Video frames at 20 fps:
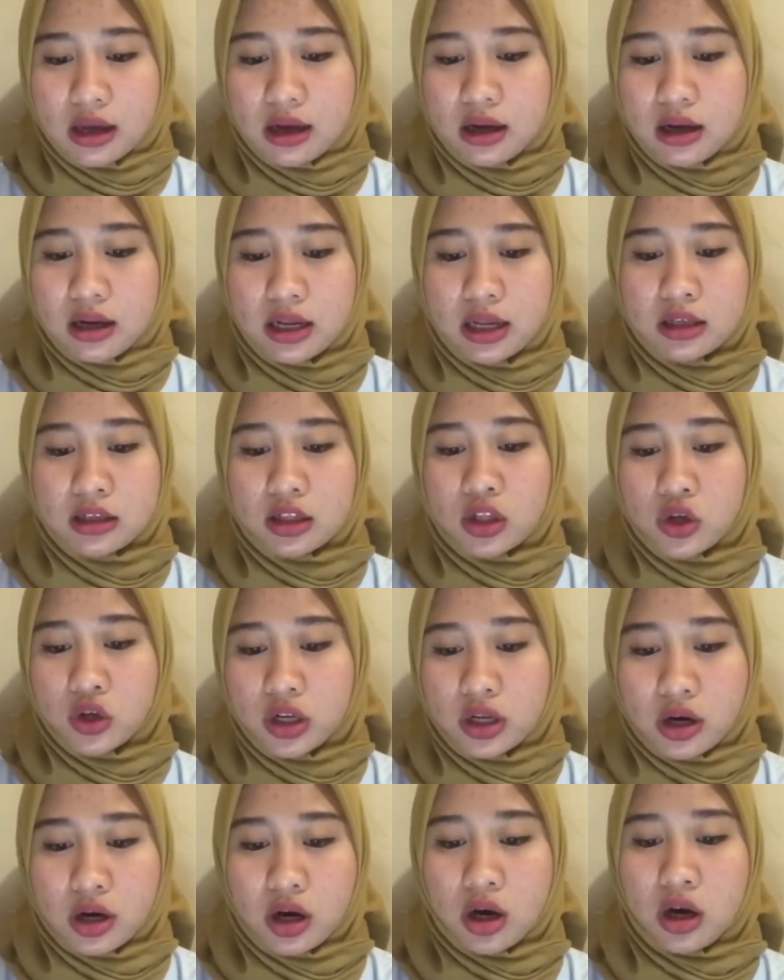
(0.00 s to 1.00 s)
include
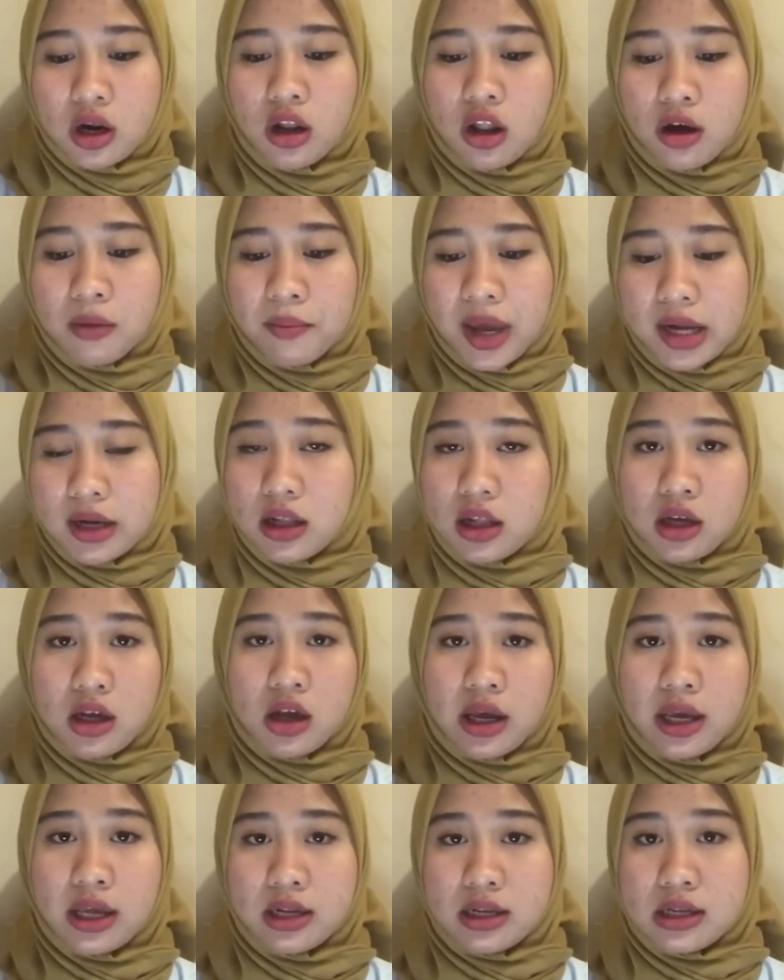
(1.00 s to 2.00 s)
her long battle
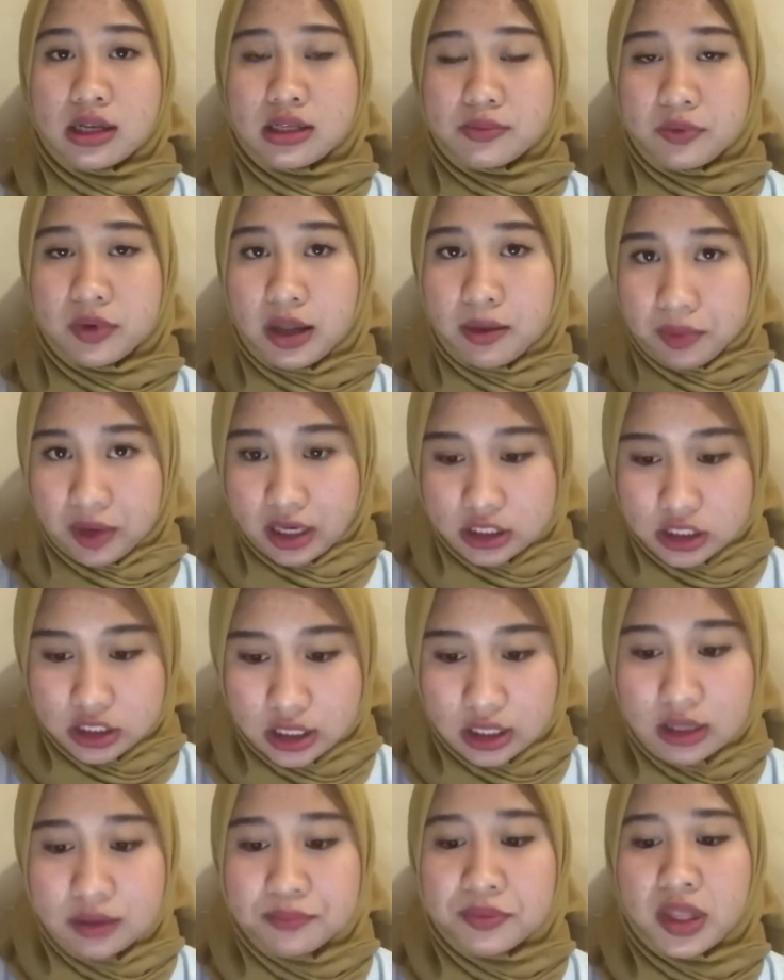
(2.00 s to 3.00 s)
against
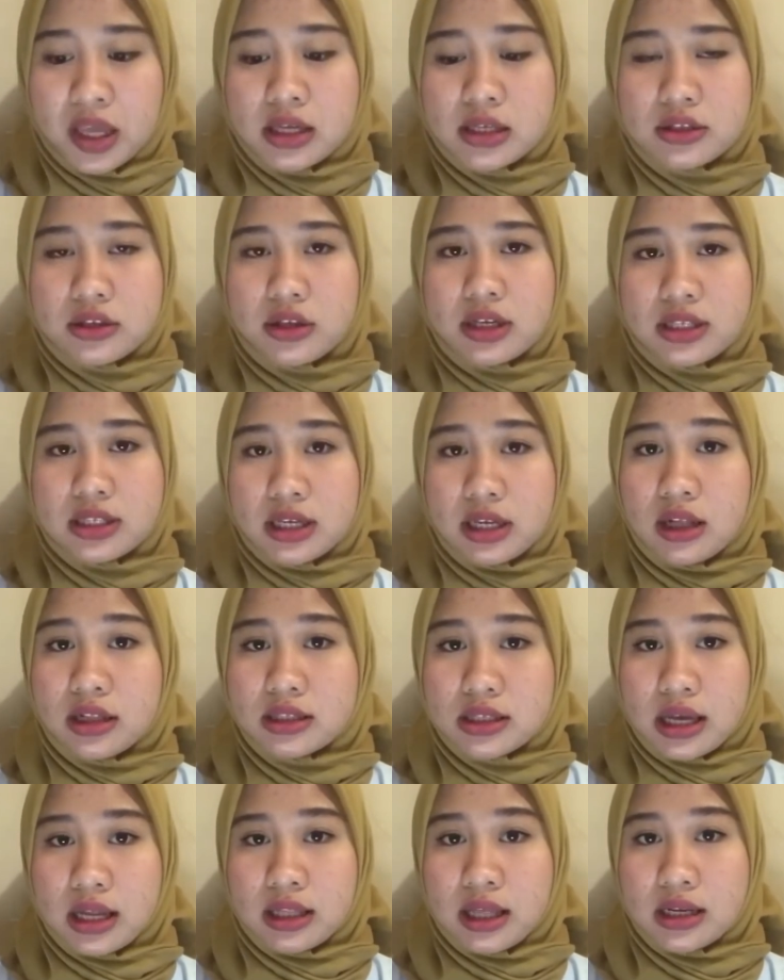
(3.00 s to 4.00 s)
depression, suicidal
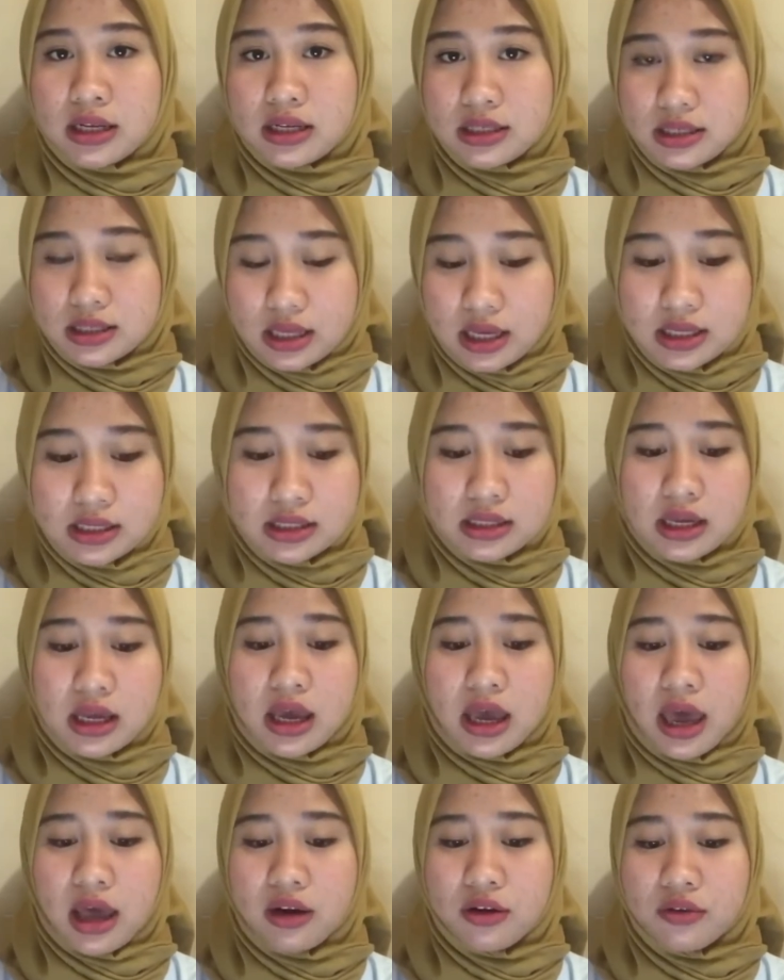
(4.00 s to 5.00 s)
tendencies,
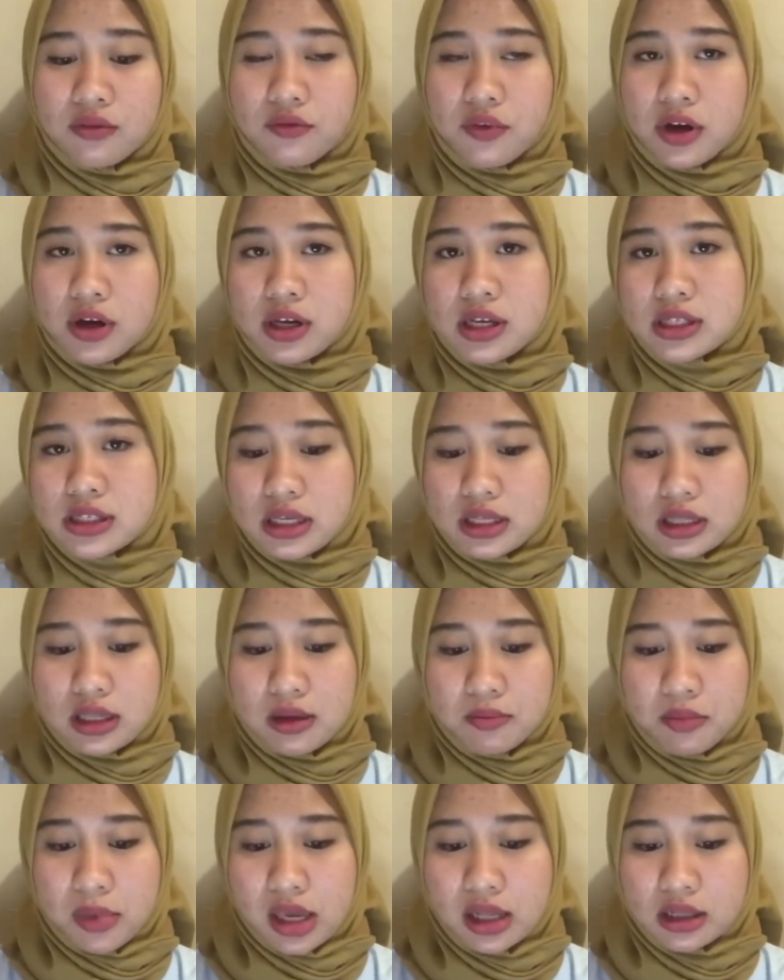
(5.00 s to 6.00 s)
and various
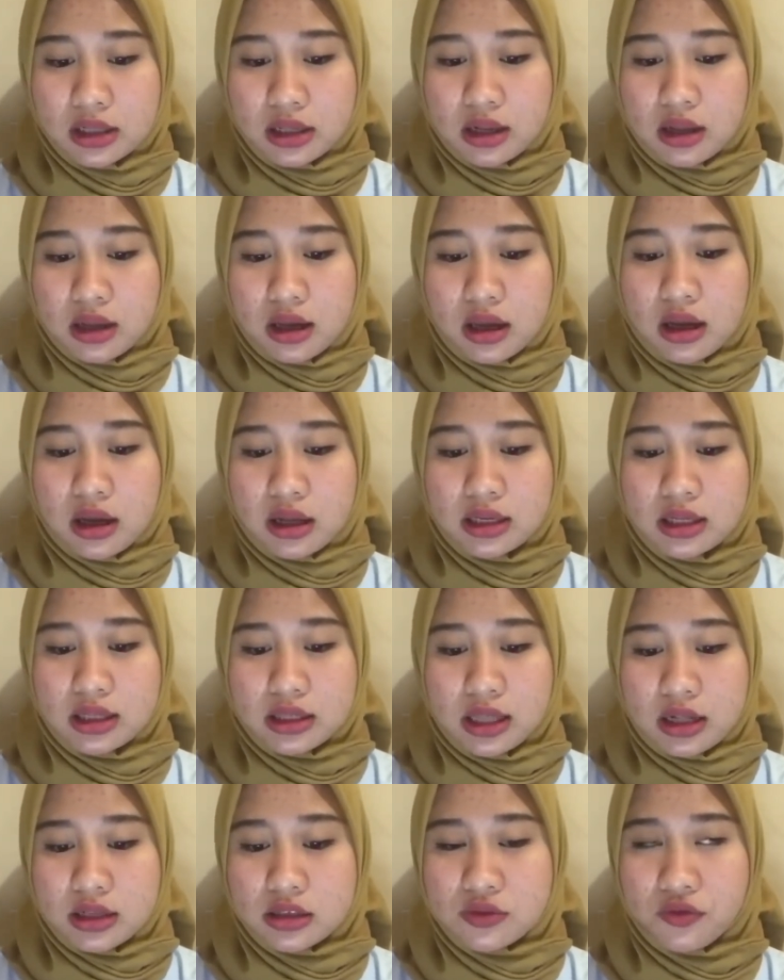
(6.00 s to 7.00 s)
intimate
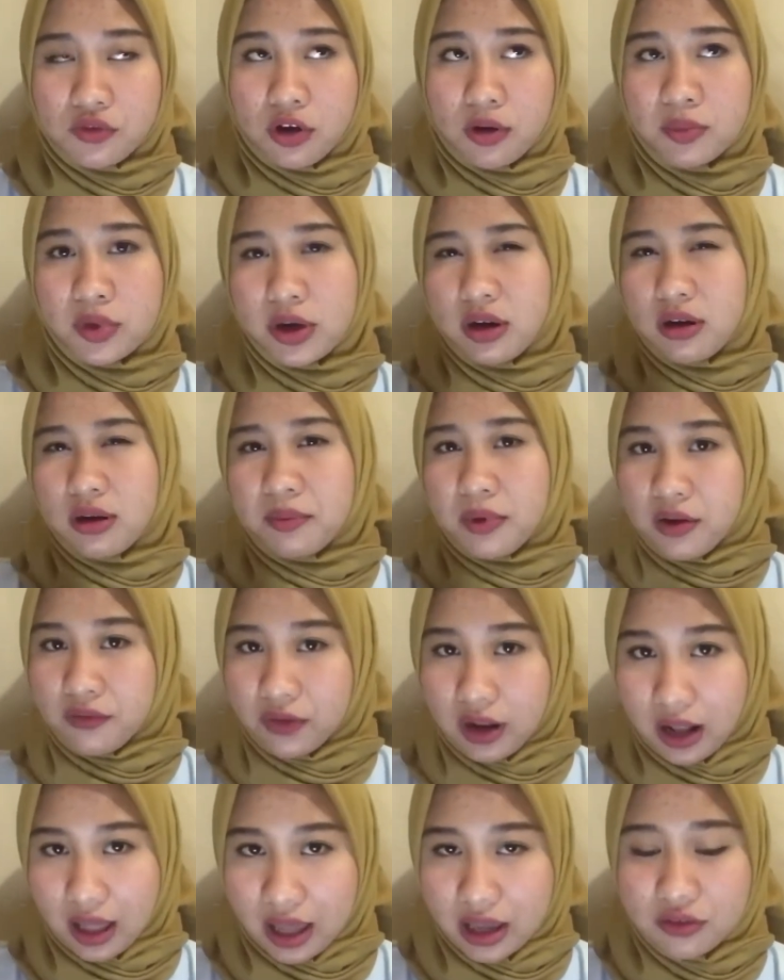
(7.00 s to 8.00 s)
details from her private
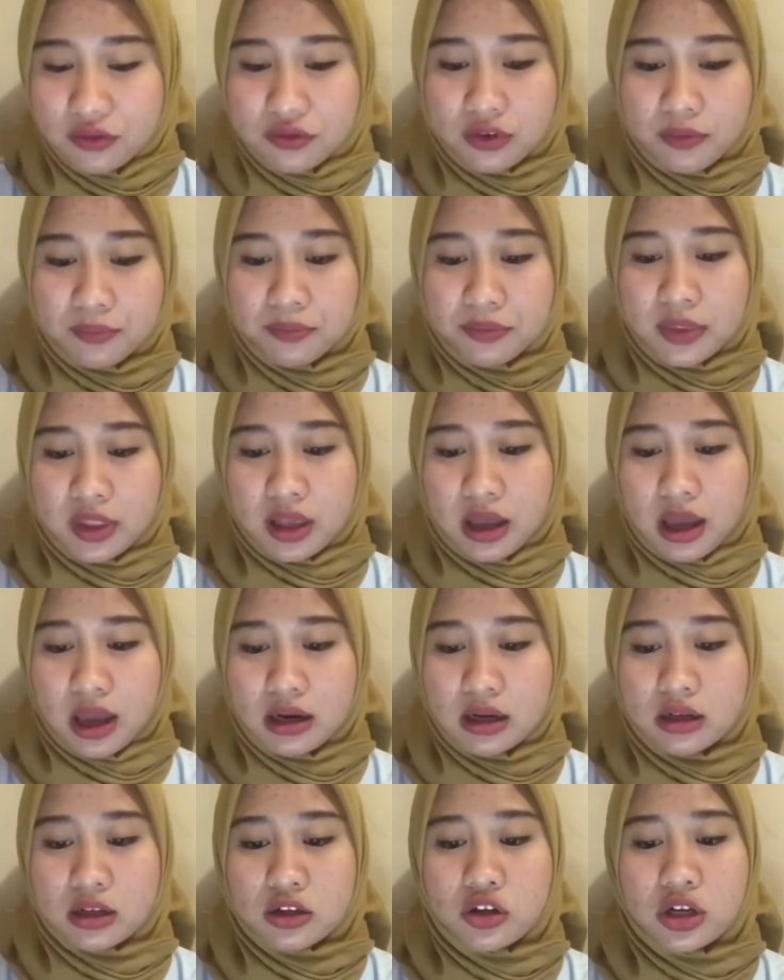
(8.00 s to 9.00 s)
life, and
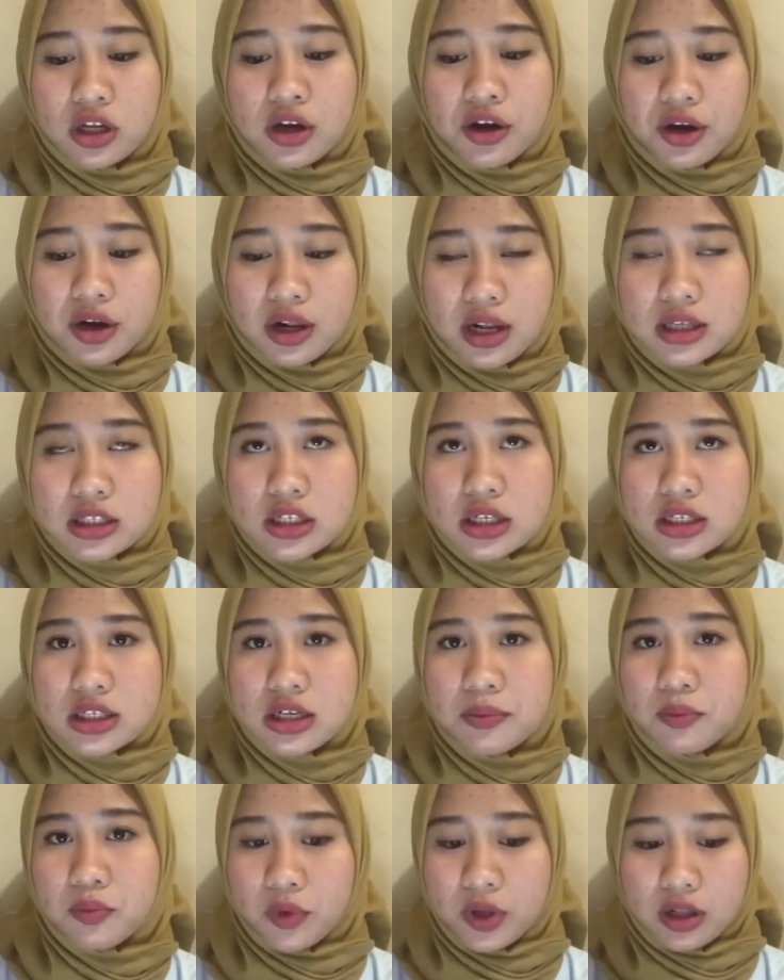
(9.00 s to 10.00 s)
including her relationship
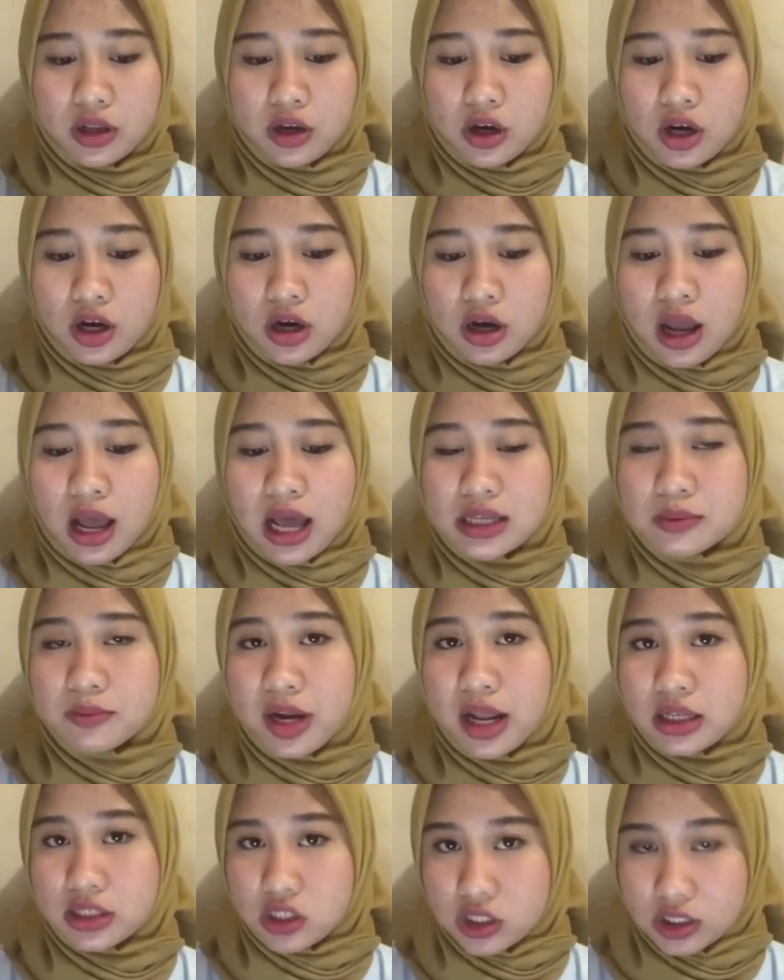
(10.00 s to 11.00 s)
with her husband
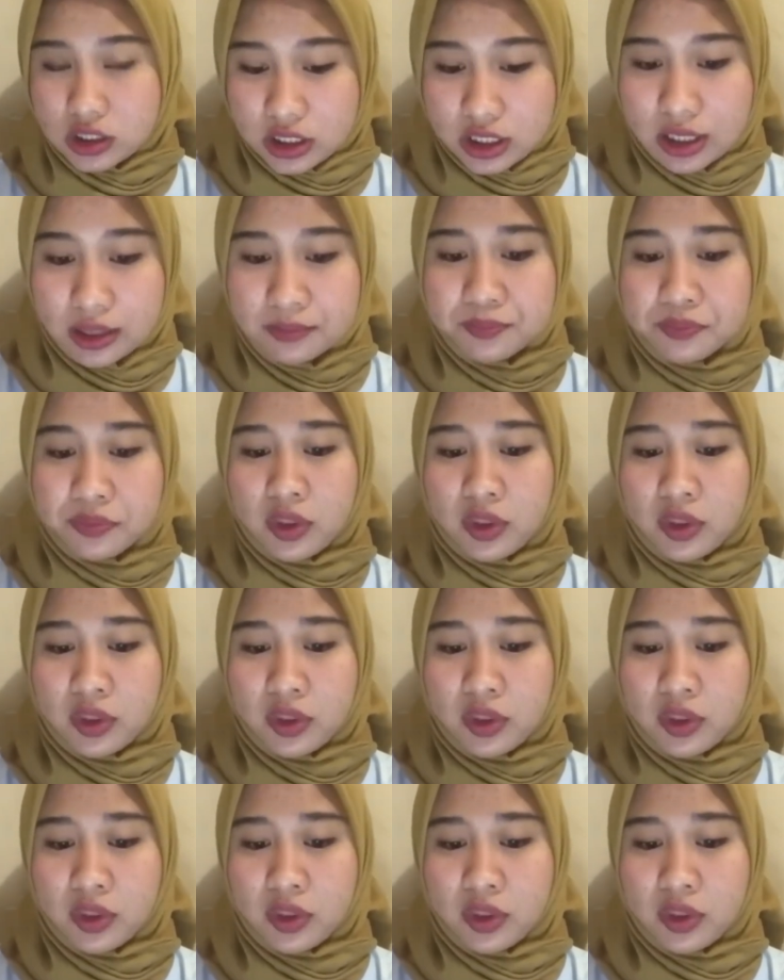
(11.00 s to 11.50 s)
and children.